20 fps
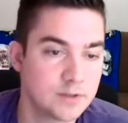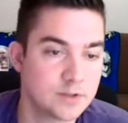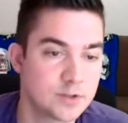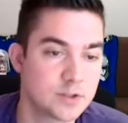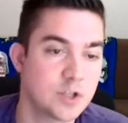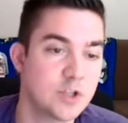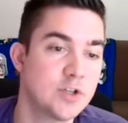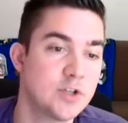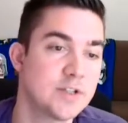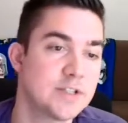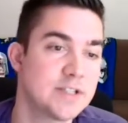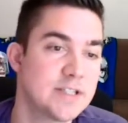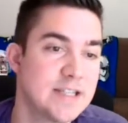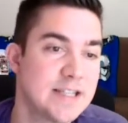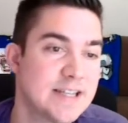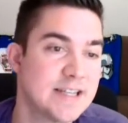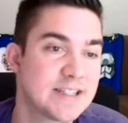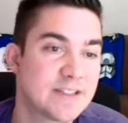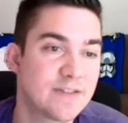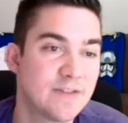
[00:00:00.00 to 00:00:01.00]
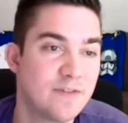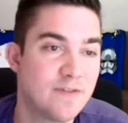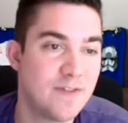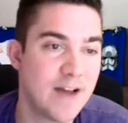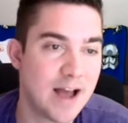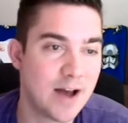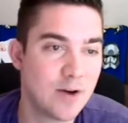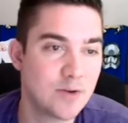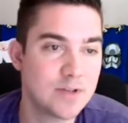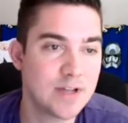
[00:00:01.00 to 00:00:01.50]
So you can see it's
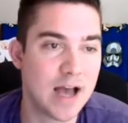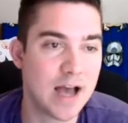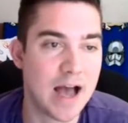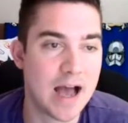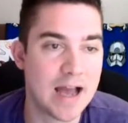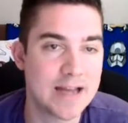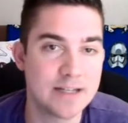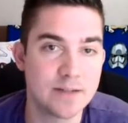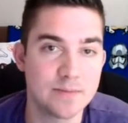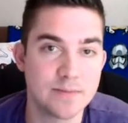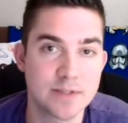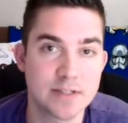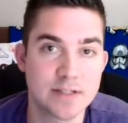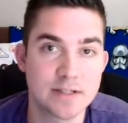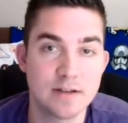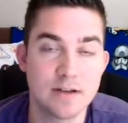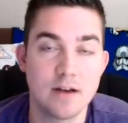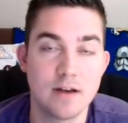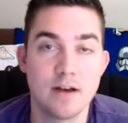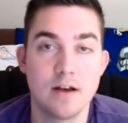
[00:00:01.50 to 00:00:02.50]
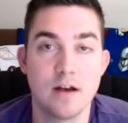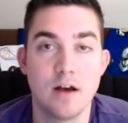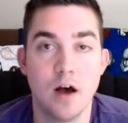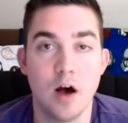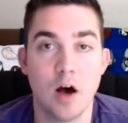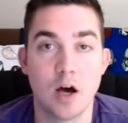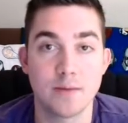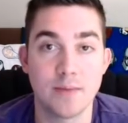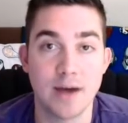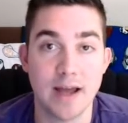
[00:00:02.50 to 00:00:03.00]
found items
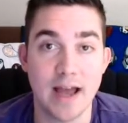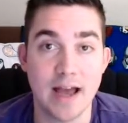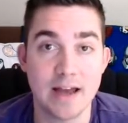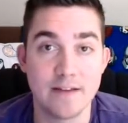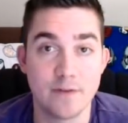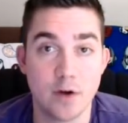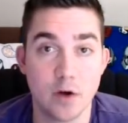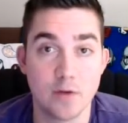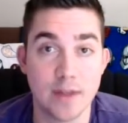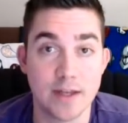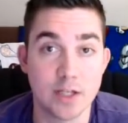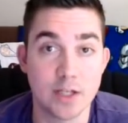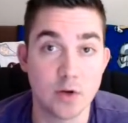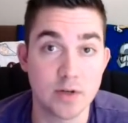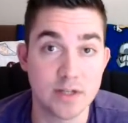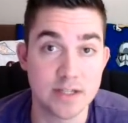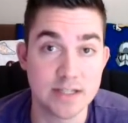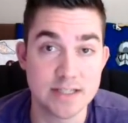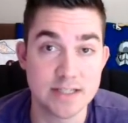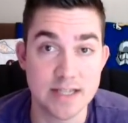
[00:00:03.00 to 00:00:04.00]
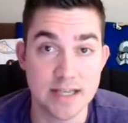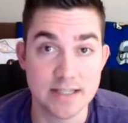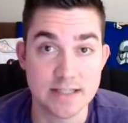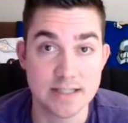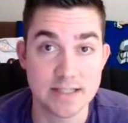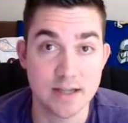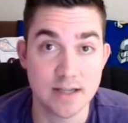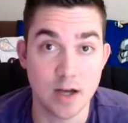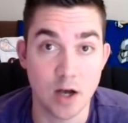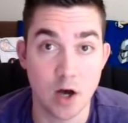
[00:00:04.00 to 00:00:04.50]
on my iPhone that don't
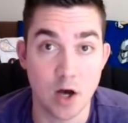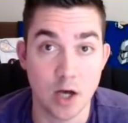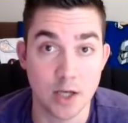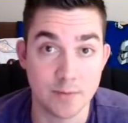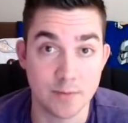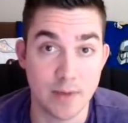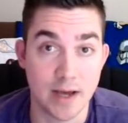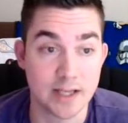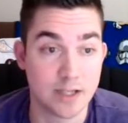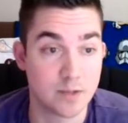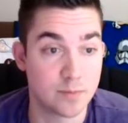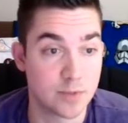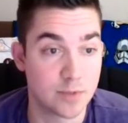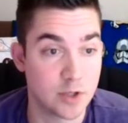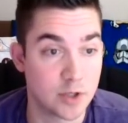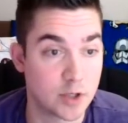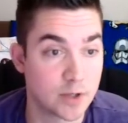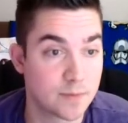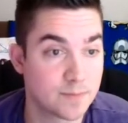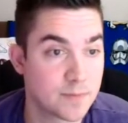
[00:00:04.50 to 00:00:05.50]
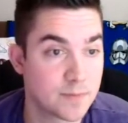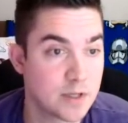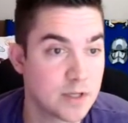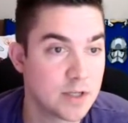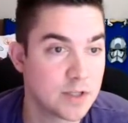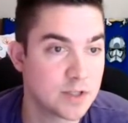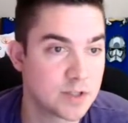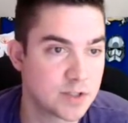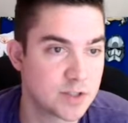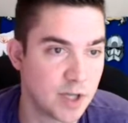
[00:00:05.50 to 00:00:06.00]
exist on my computer.
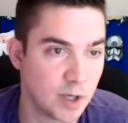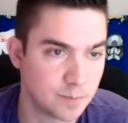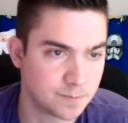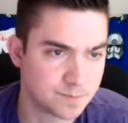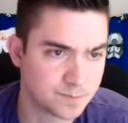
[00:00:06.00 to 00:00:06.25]
So